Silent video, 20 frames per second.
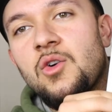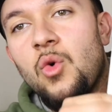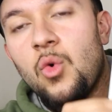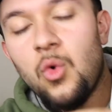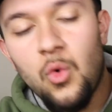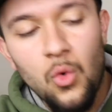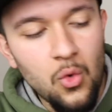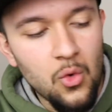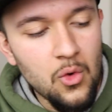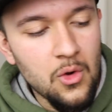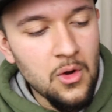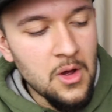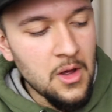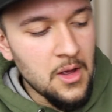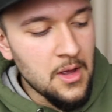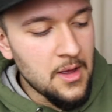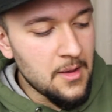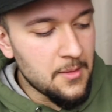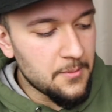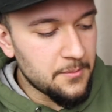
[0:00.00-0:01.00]
cool
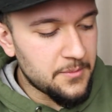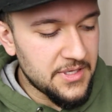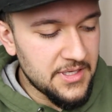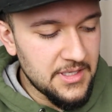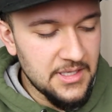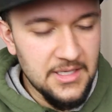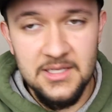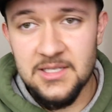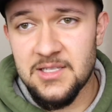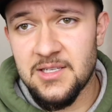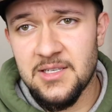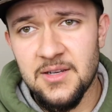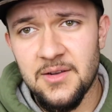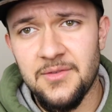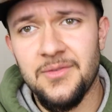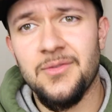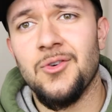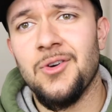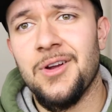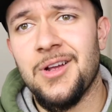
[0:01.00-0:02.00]
piece
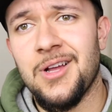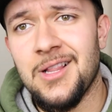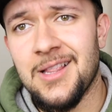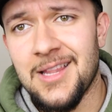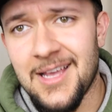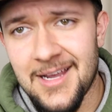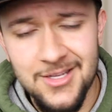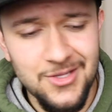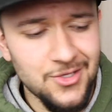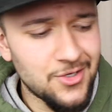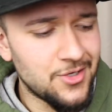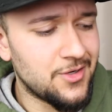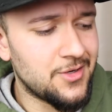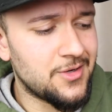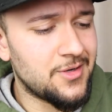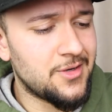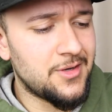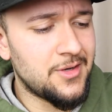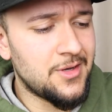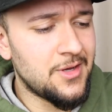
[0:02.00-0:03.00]
for a collector
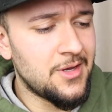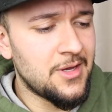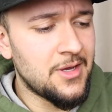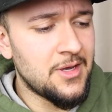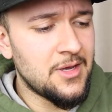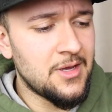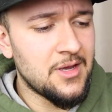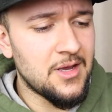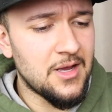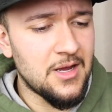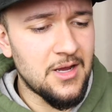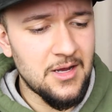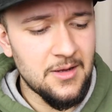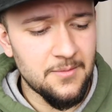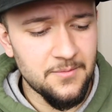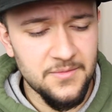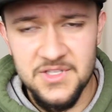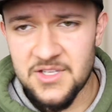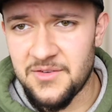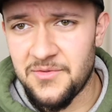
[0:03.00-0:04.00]

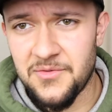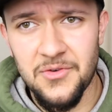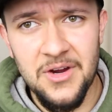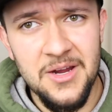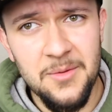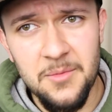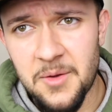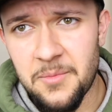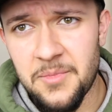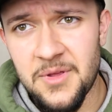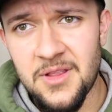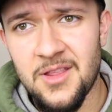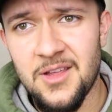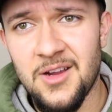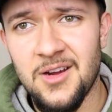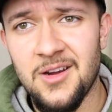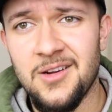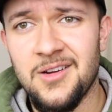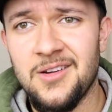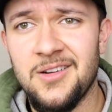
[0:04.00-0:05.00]
to frame up in
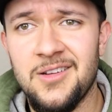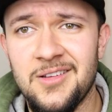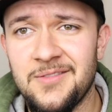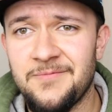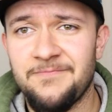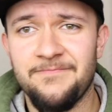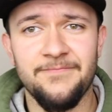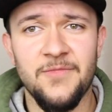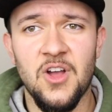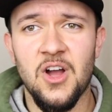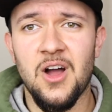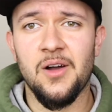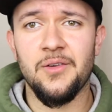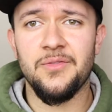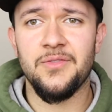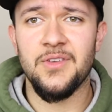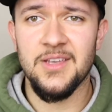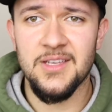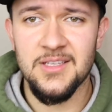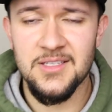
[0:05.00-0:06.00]
their
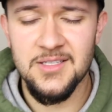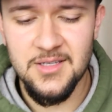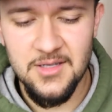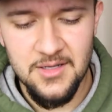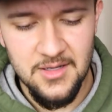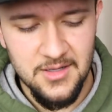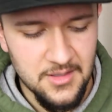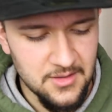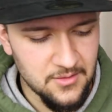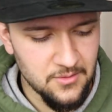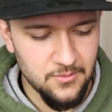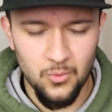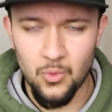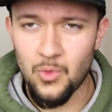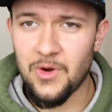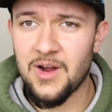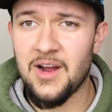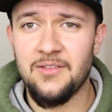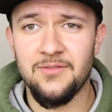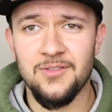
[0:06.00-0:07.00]
office,
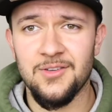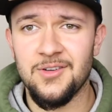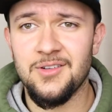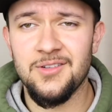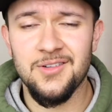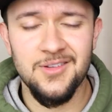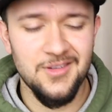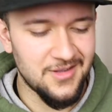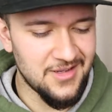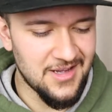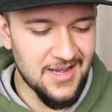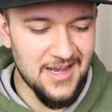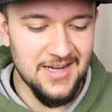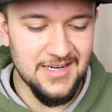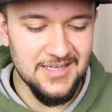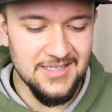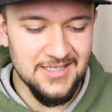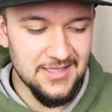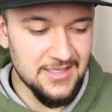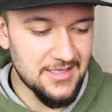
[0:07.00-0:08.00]
wherever,
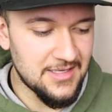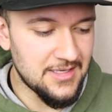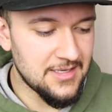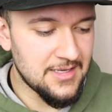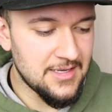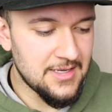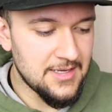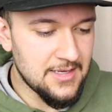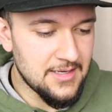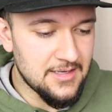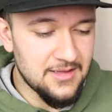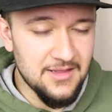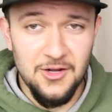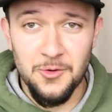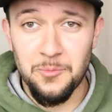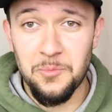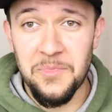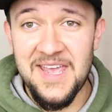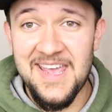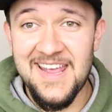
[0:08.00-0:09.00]
honestly,
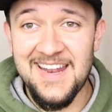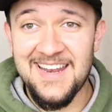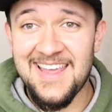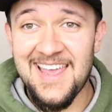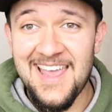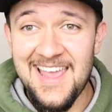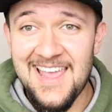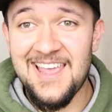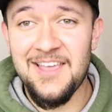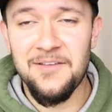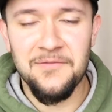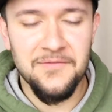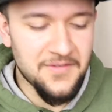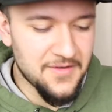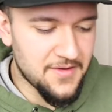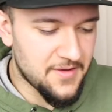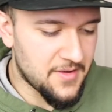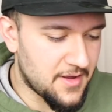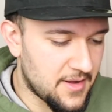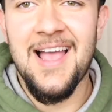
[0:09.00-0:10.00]
their man cave.
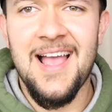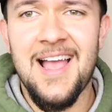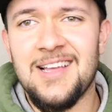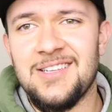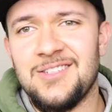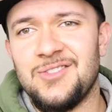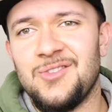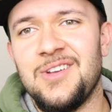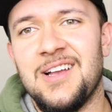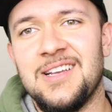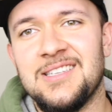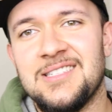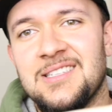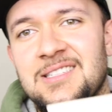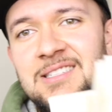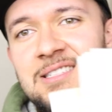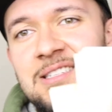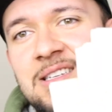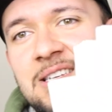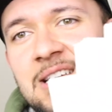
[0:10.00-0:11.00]
As you guys
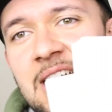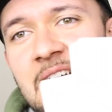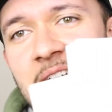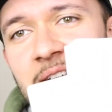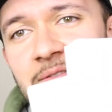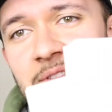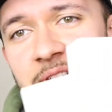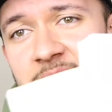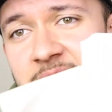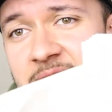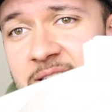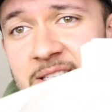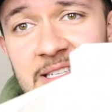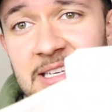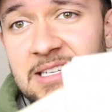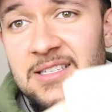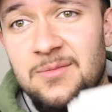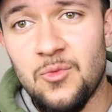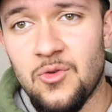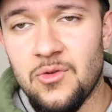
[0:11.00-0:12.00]
can see, I have
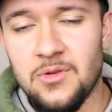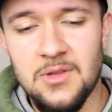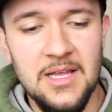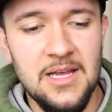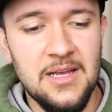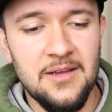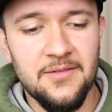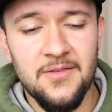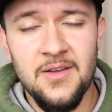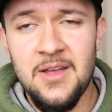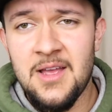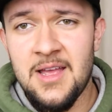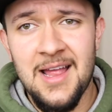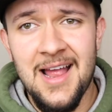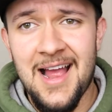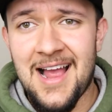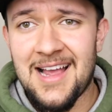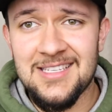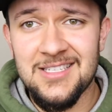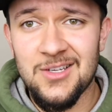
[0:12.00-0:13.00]
6 more left.
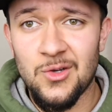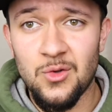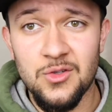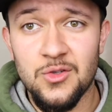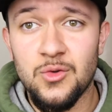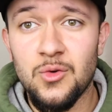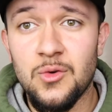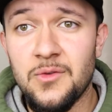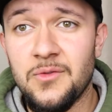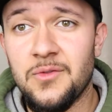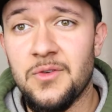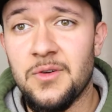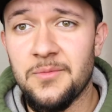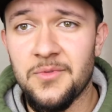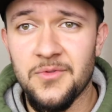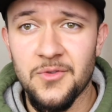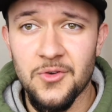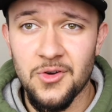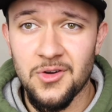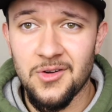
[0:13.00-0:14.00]
I sold 2 of them
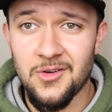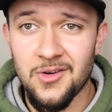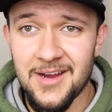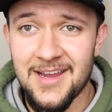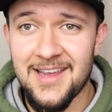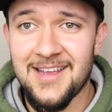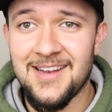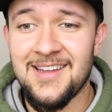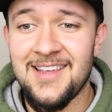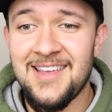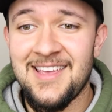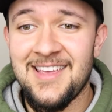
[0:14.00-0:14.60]
for $1,000,